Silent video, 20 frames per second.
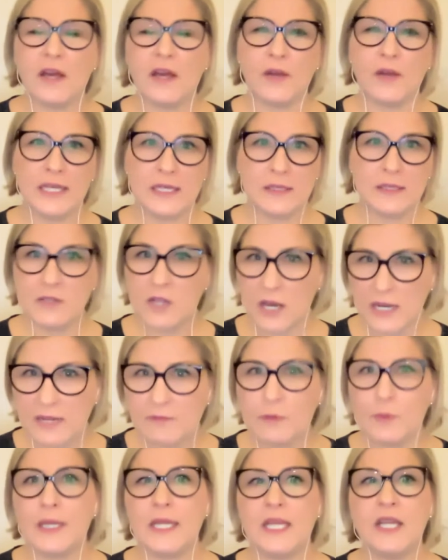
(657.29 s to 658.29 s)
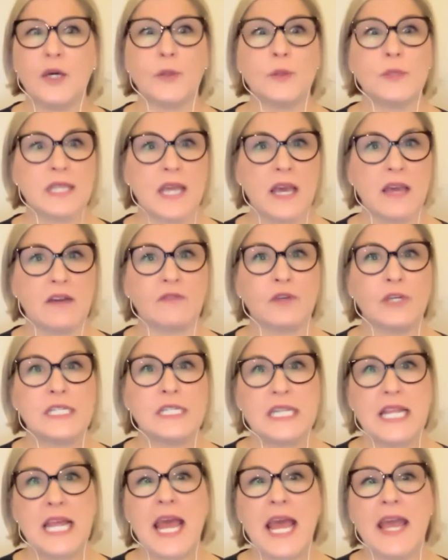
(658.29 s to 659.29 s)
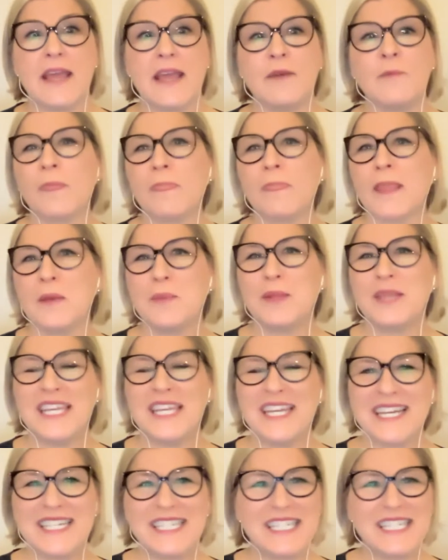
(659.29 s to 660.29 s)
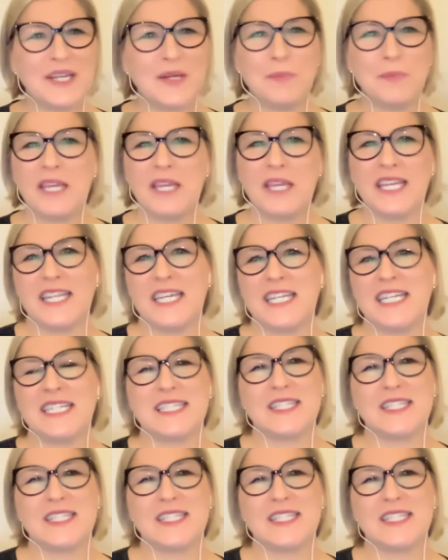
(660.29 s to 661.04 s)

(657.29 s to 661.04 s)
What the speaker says: Okay, not everybody goes every day, but the idea being that it's